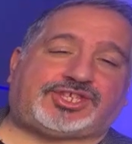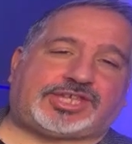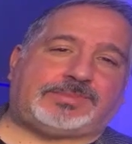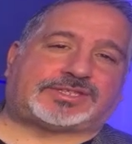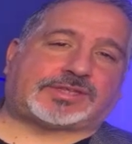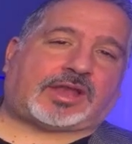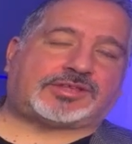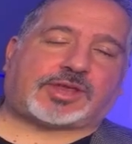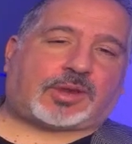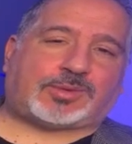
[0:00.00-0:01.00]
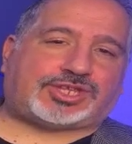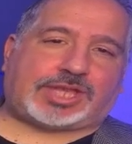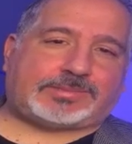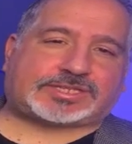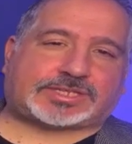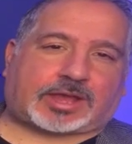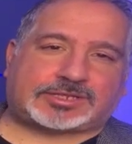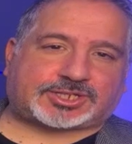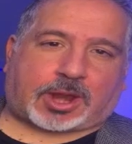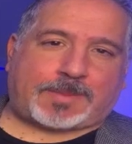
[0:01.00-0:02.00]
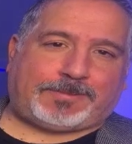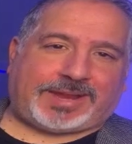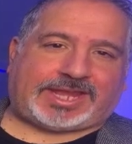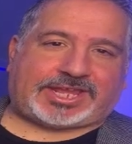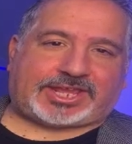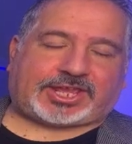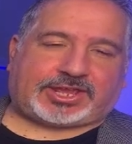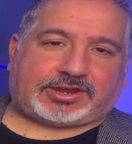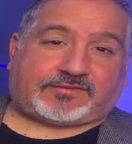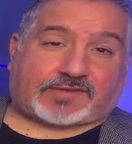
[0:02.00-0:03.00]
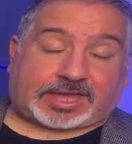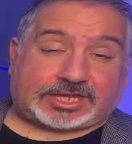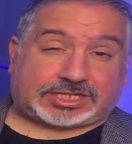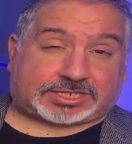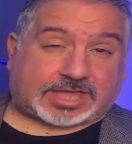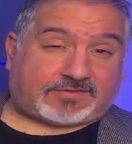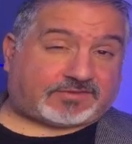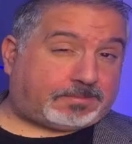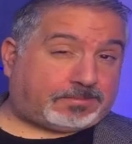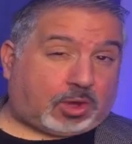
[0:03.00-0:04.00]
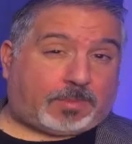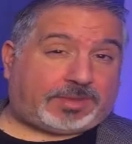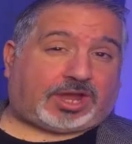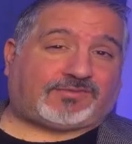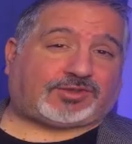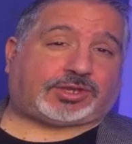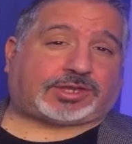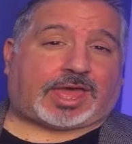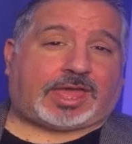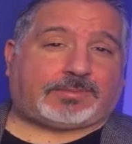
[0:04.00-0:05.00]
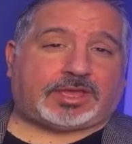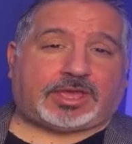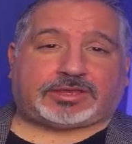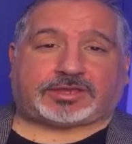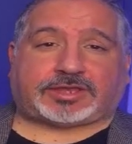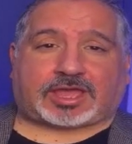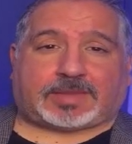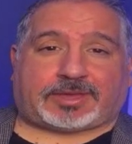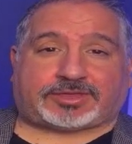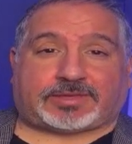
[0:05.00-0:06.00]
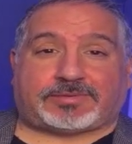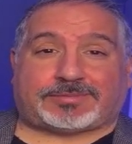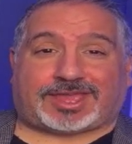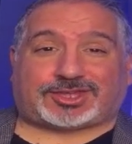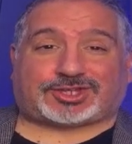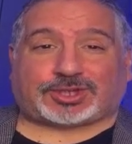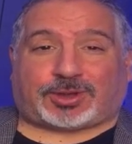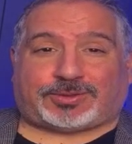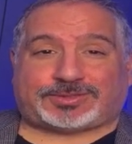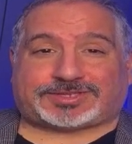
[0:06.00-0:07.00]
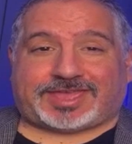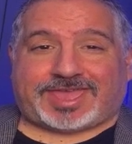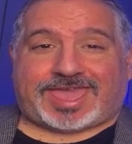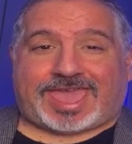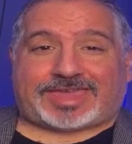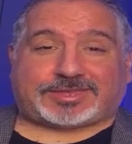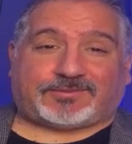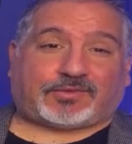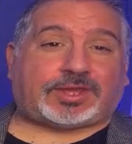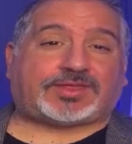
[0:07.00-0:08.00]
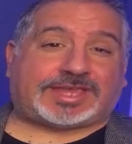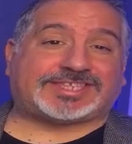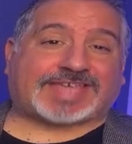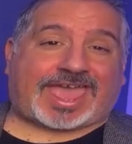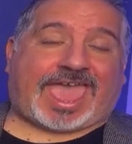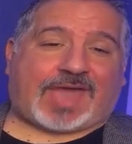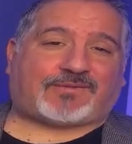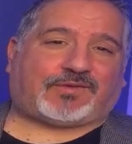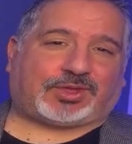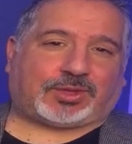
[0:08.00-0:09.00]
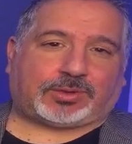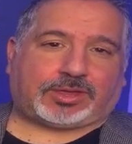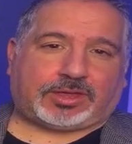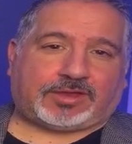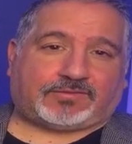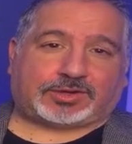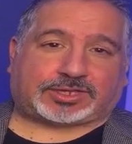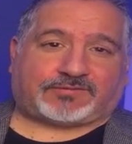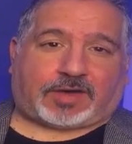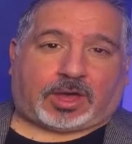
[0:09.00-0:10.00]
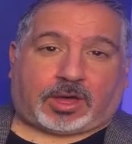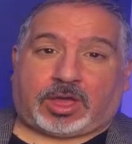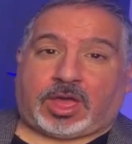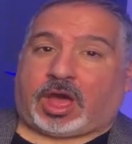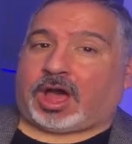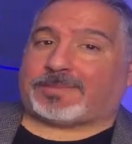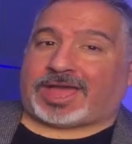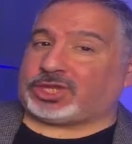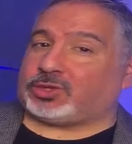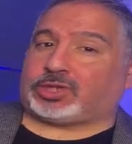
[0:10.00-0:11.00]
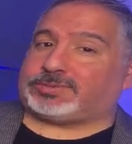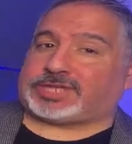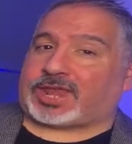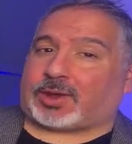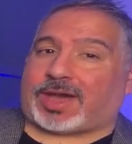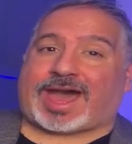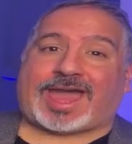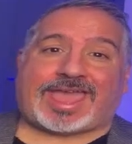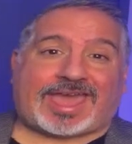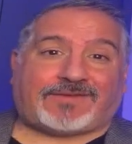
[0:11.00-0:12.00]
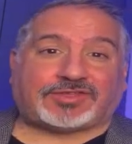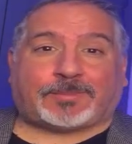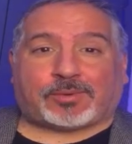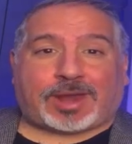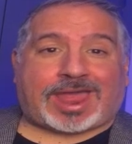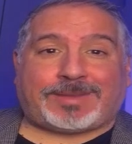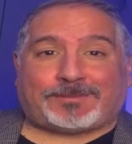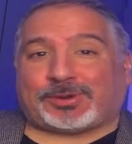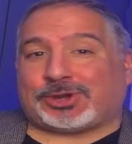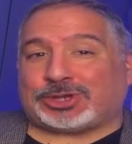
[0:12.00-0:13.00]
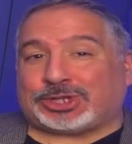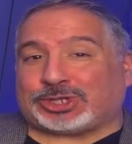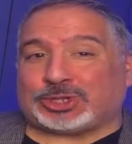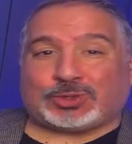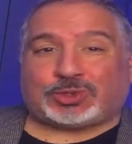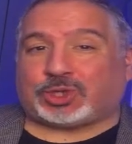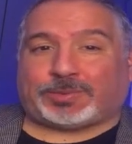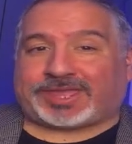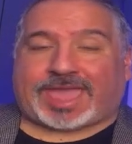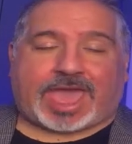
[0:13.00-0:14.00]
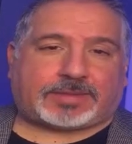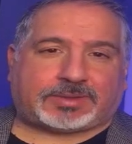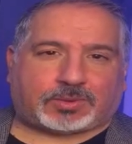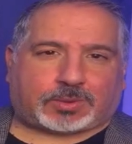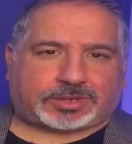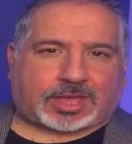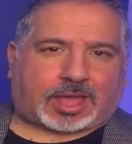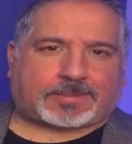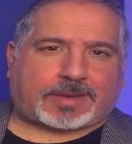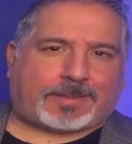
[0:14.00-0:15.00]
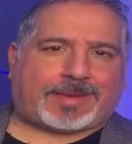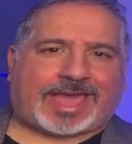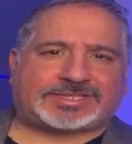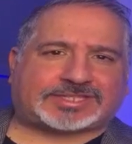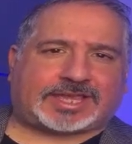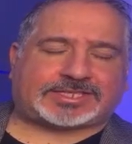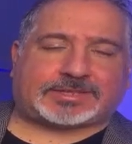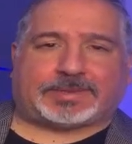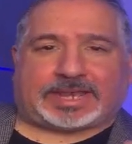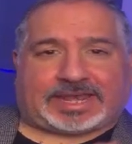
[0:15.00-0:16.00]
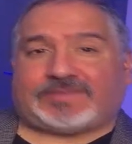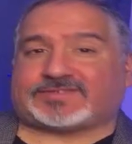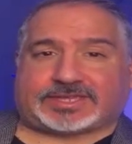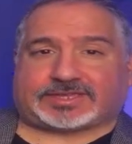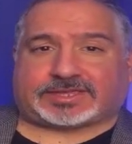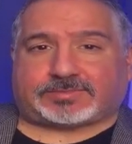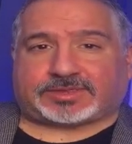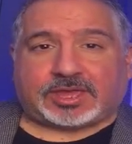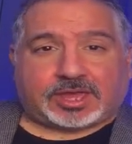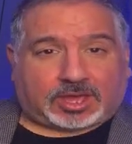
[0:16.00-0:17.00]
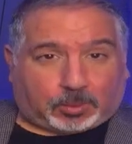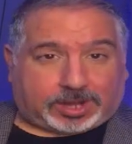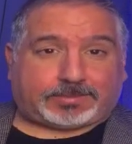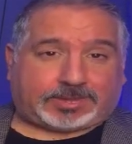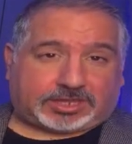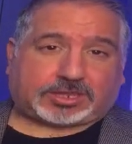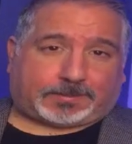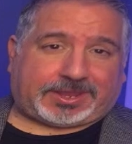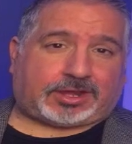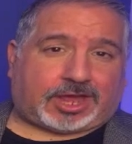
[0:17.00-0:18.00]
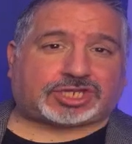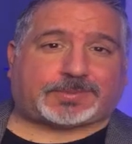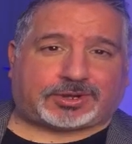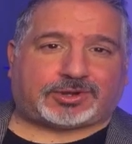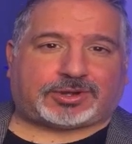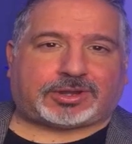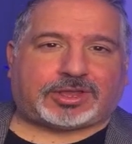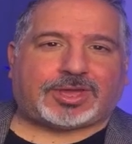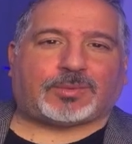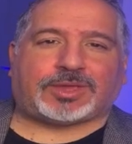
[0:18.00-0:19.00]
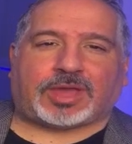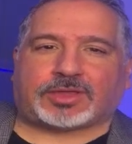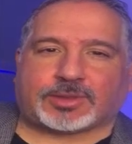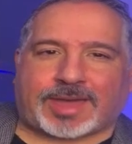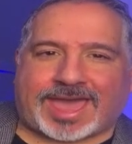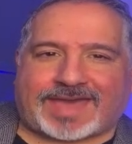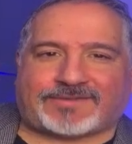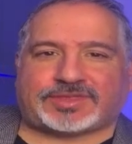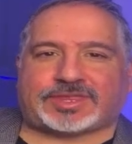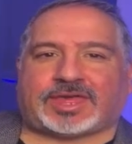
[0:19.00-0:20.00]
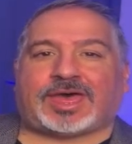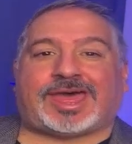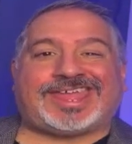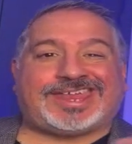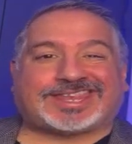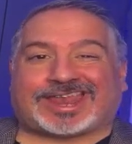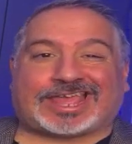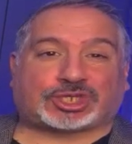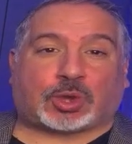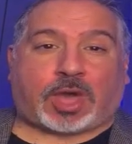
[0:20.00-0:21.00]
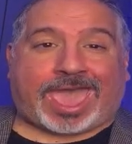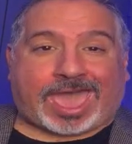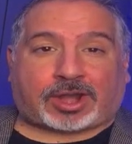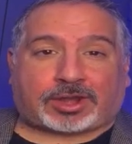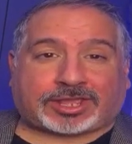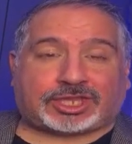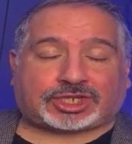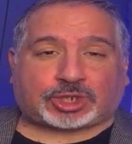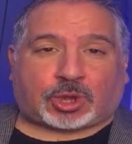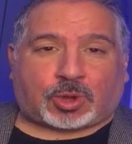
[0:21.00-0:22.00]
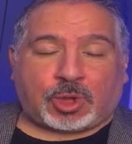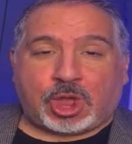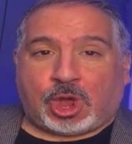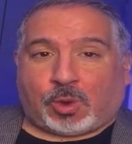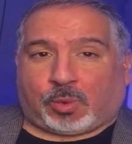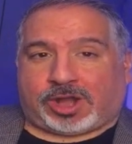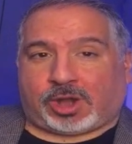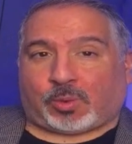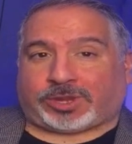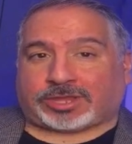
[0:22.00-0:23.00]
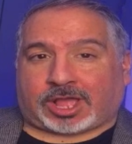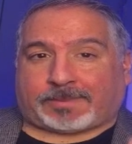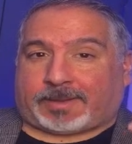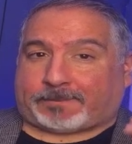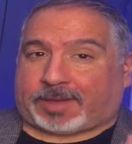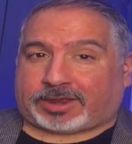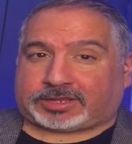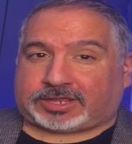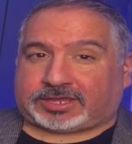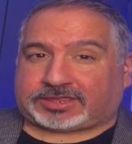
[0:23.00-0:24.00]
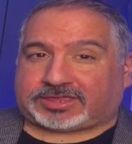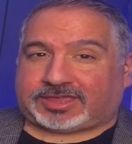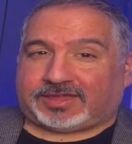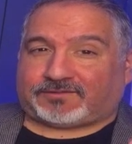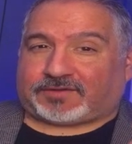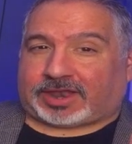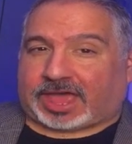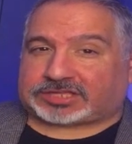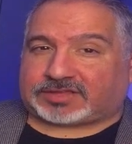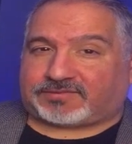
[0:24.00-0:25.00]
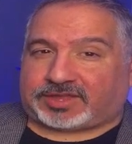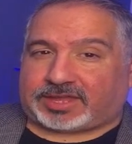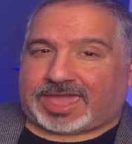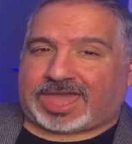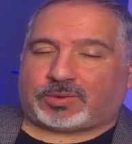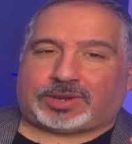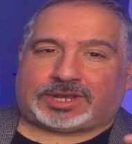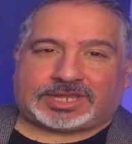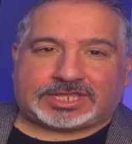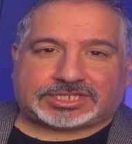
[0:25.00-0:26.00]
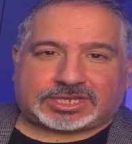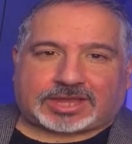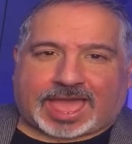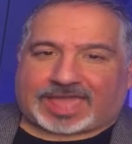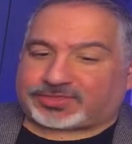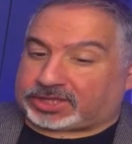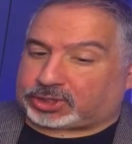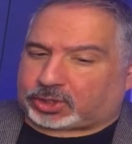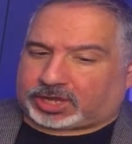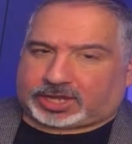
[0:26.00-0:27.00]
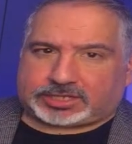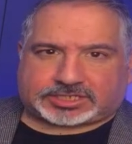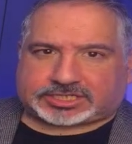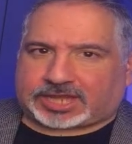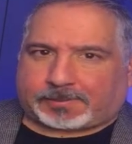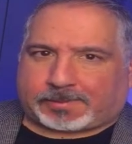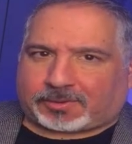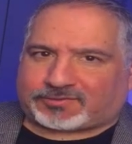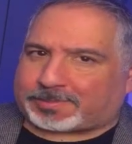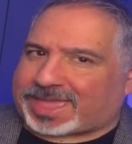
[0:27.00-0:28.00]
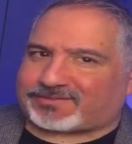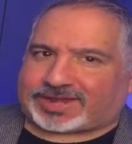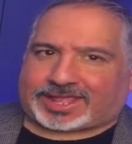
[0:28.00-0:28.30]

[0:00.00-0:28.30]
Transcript: it's James Salazar with James Salazar Media here. If I can just have a moment of your time to talk about some of my shows and some free things I have for you. First of all, on my YouTube channel, I have the Brightburn YouTube Academy where we talk about mindsets and belief systems of what it means to be an entrepreneur. We also have the Intellectual Anarchy Show where we talk about politics, philosophy, and religion. I think they're inseparable from having